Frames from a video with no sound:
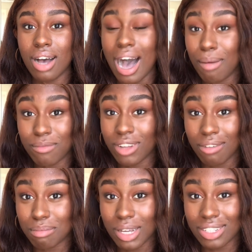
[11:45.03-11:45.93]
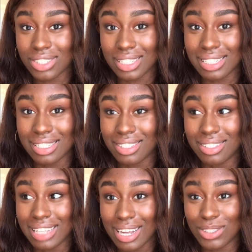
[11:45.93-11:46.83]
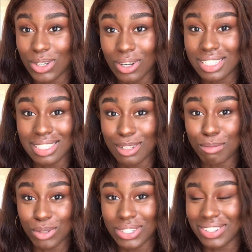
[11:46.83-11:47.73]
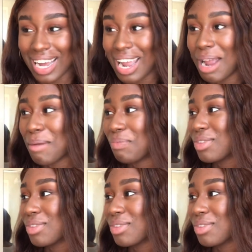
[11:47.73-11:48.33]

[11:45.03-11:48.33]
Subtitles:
I've loved Bershka since day dot, since I was born, all right?